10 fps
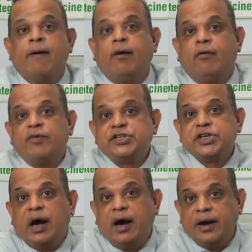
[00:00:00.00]
which
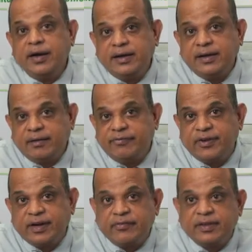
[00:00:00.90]
interfere
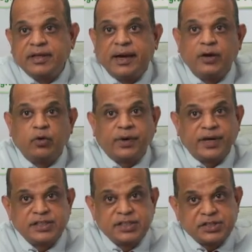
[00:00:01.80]
with the endocrine
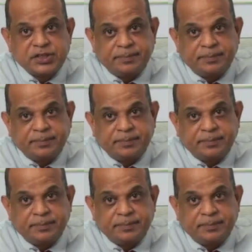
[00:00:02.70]
system.